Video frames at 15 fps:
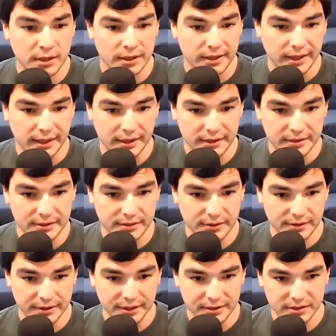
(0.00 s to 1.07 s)
and
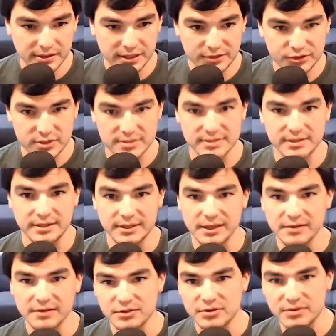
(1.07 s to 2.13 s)
the internet just
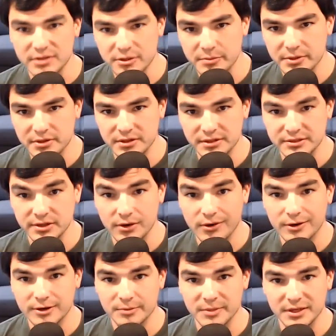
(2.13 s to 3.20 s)
gives you the ability to
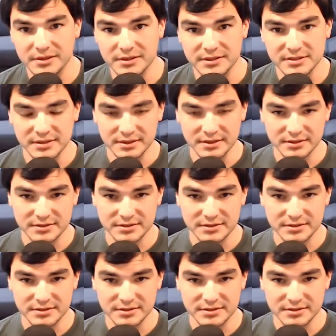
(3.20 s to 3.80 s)
automate these things.